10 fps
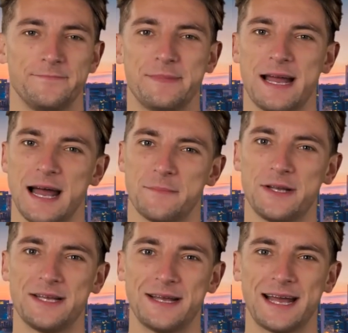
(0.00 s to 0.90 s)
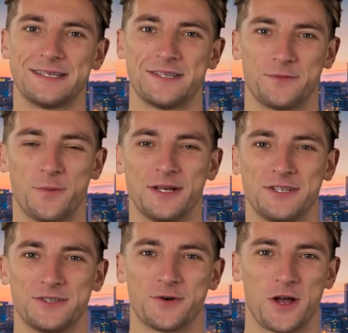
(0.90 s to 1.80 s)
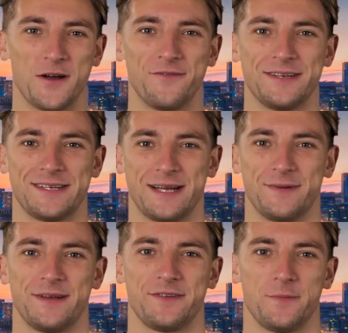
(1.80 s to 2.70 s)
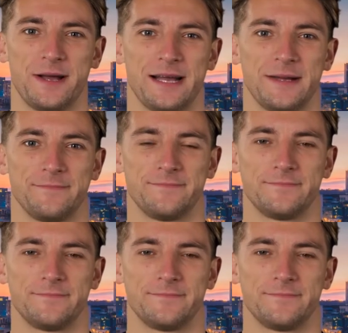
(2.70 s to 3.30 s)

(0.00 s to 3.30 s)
The applicant has its registered office in Lithuania.